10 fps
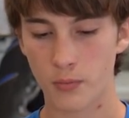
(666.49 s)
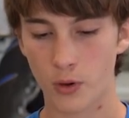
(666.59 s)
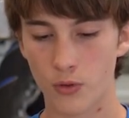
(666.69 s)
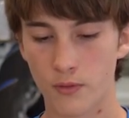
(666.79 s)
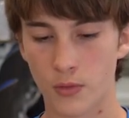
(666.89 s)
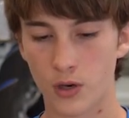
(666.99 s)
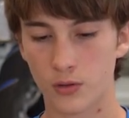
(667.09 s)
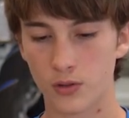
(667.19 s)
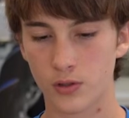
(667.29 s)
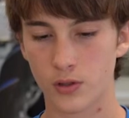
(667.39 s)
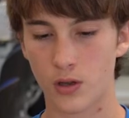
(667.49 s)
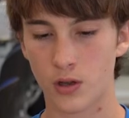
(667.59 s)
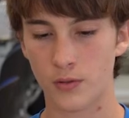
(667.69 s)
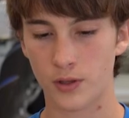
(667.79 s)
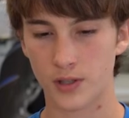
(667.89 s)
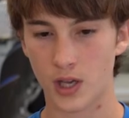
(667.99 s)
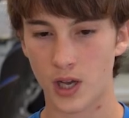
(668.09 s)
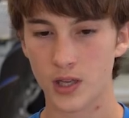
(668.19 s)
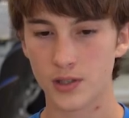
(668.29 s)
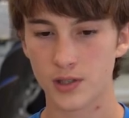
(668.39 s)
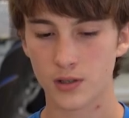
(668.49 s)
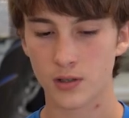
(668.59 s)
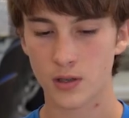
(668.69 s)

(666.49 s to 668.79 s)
both models on the sides,